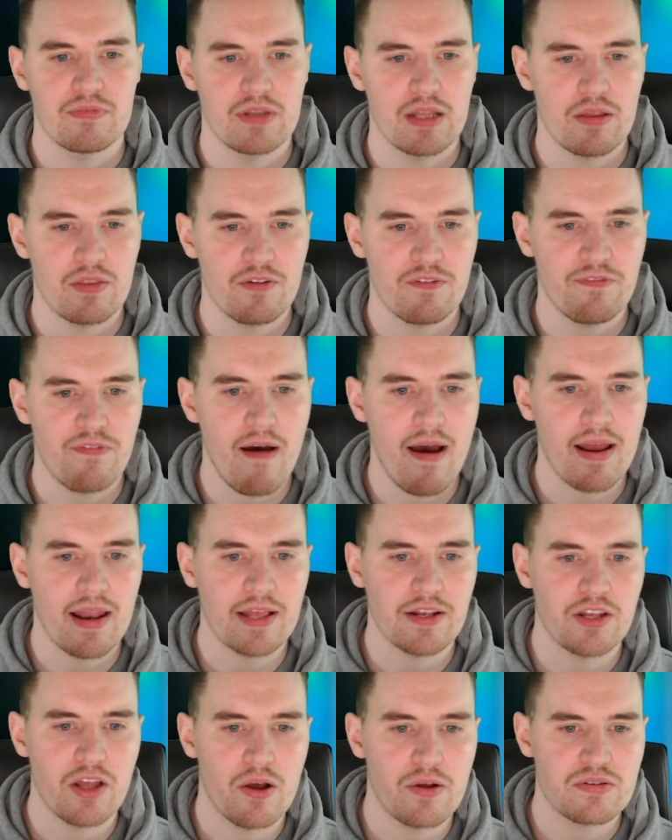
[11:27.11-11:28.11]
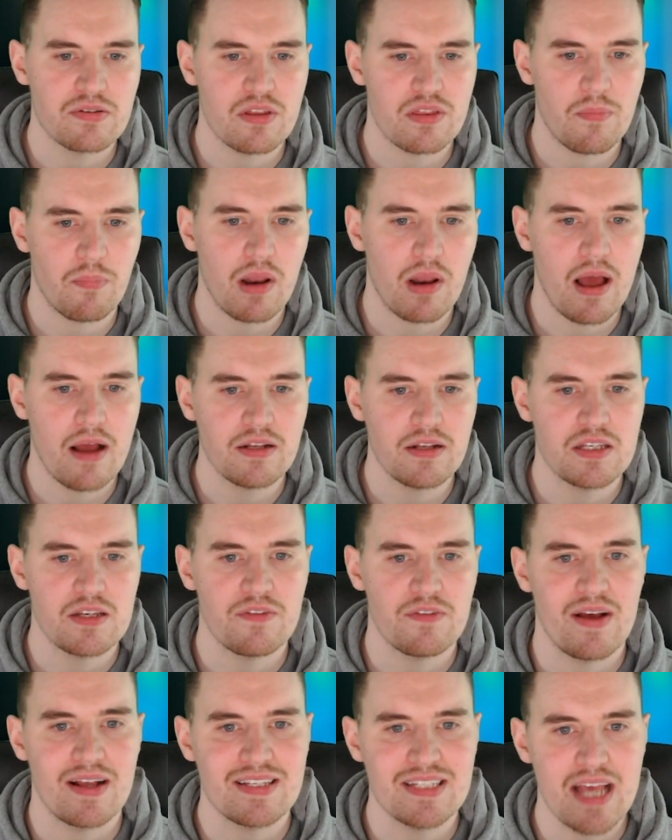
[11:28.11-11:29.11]
Now, the filing notes that the
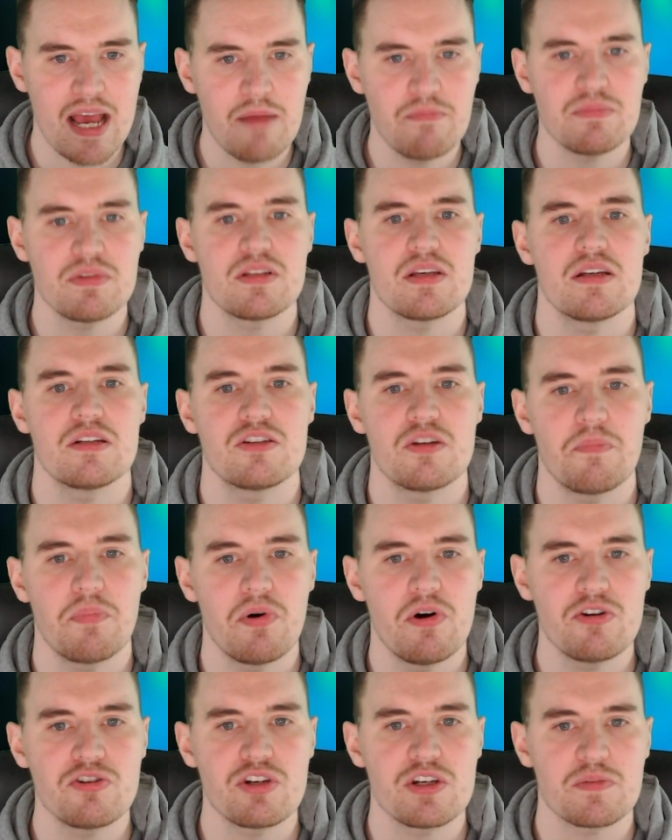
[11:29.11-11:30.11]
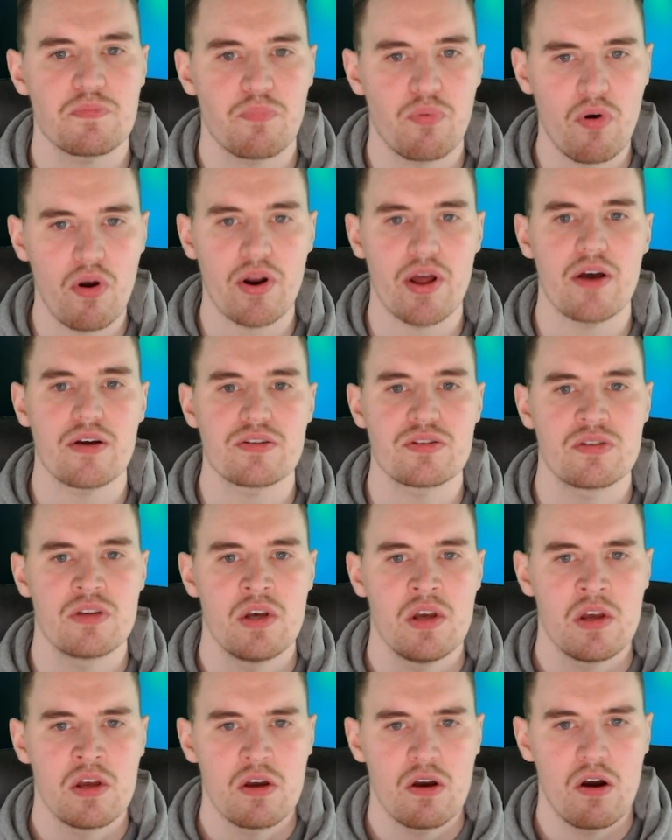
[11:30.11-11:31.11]
plaintiff attempted to purchase products
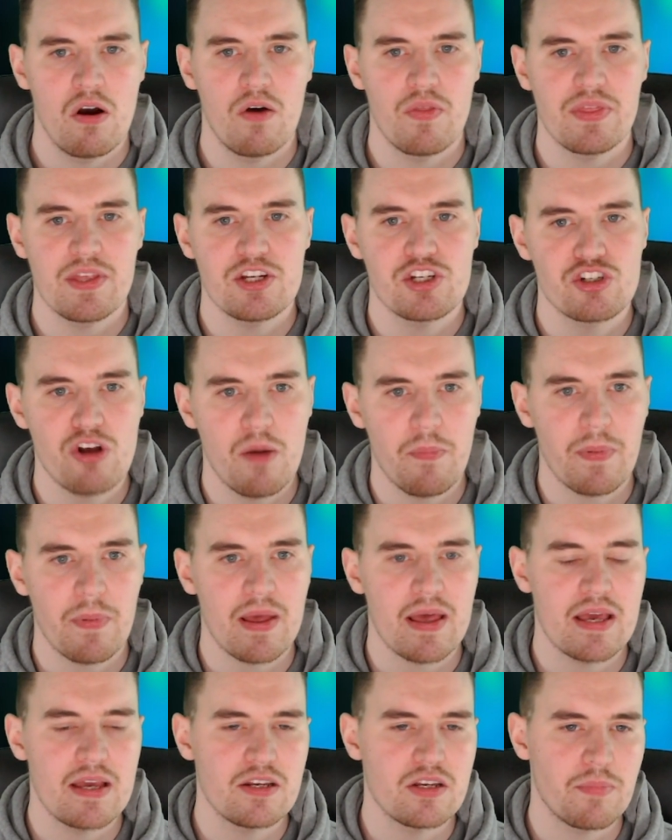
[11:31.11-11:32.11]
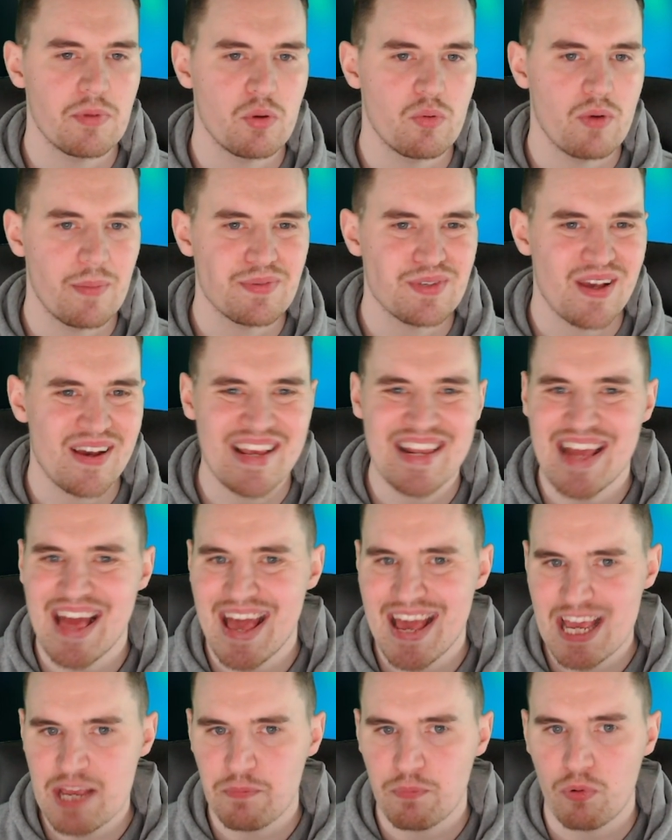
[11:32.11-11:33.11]
on the Shop AEW website in
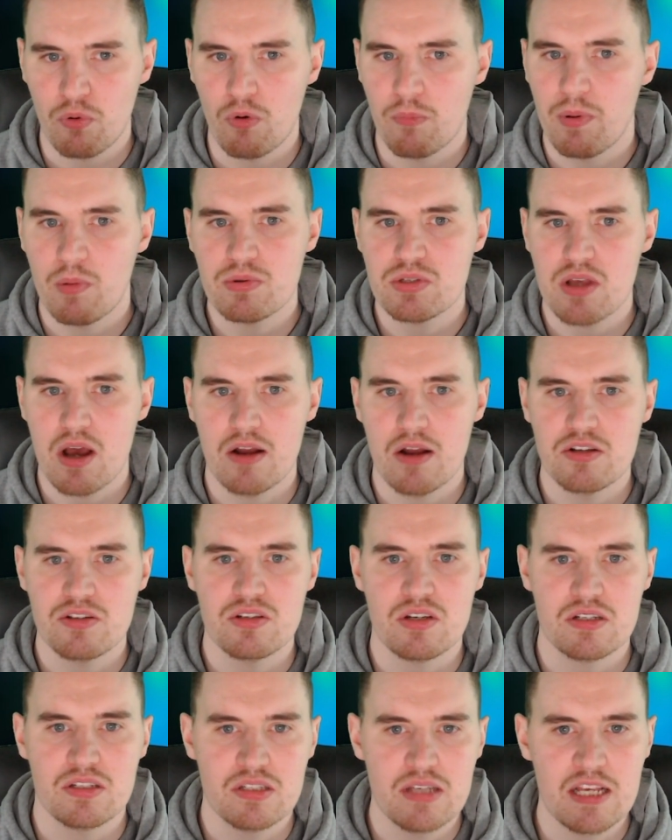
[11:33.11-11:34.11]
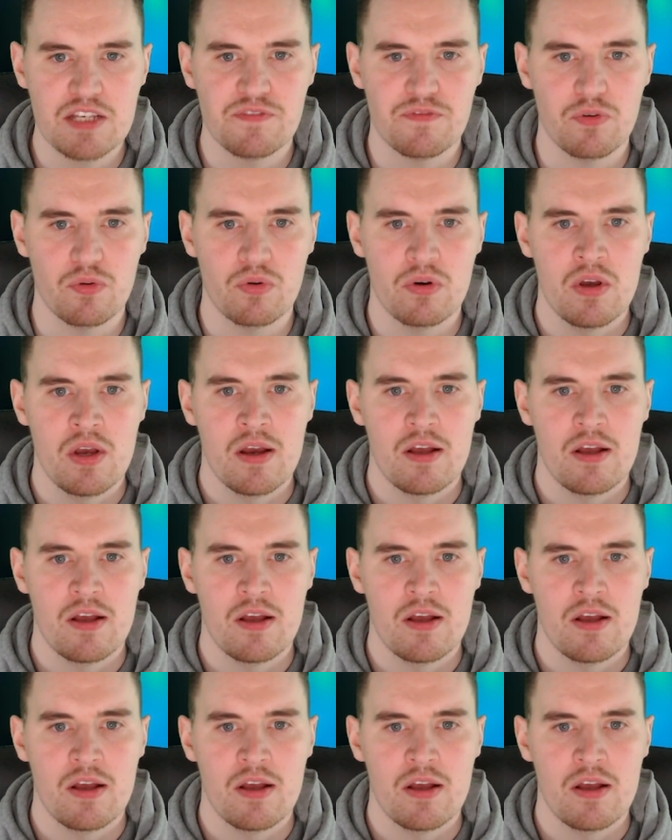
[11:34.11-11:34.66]
April, but was unsuccessful.